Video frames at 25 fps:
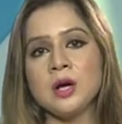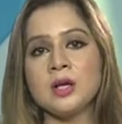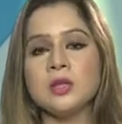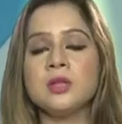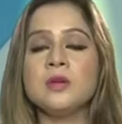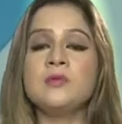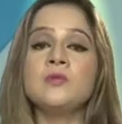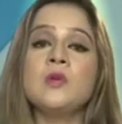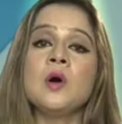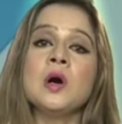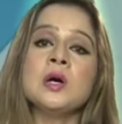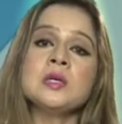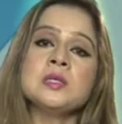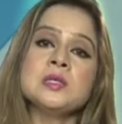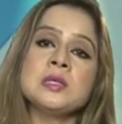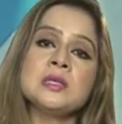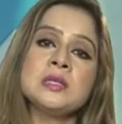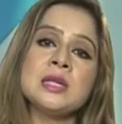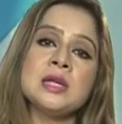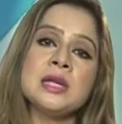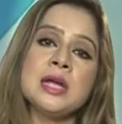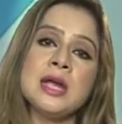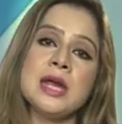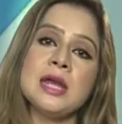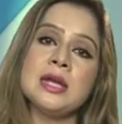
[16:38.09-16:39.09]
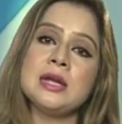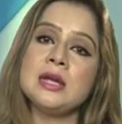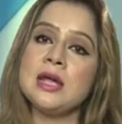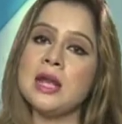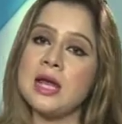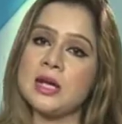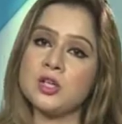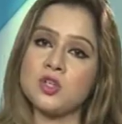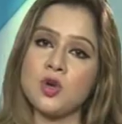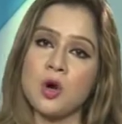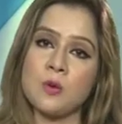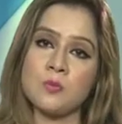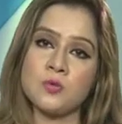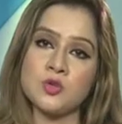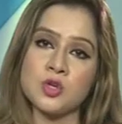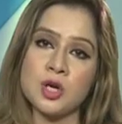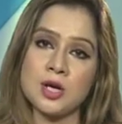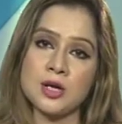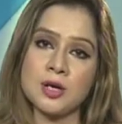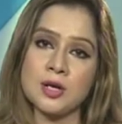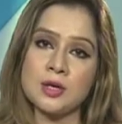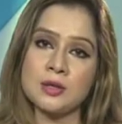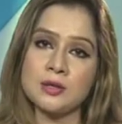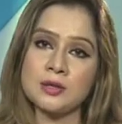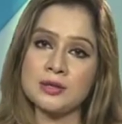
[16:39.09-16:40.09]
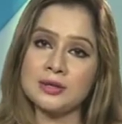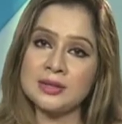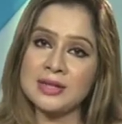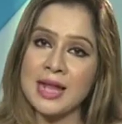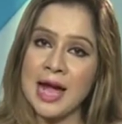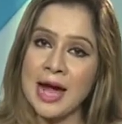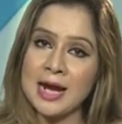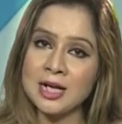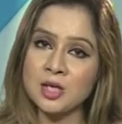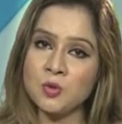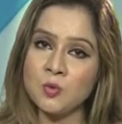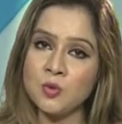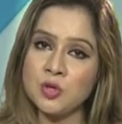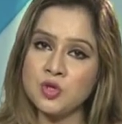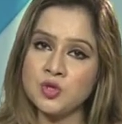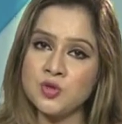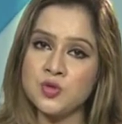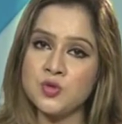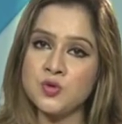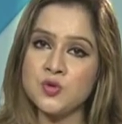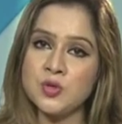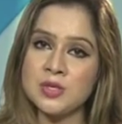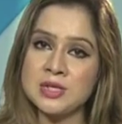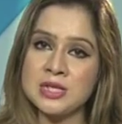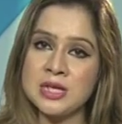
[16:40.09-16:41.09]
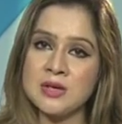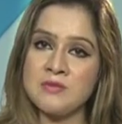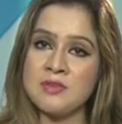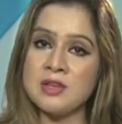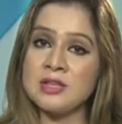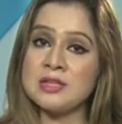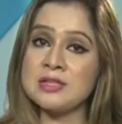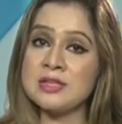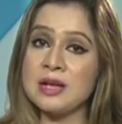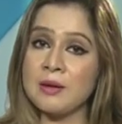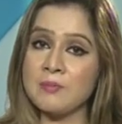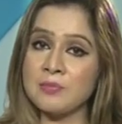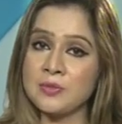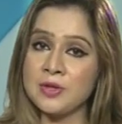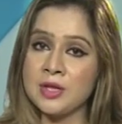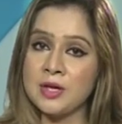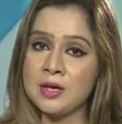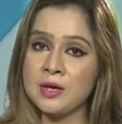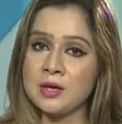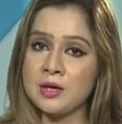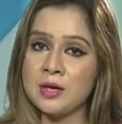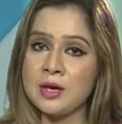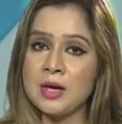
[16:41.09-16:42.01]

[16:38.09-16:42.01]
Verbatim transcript: the first is an indirect object that which is receiving something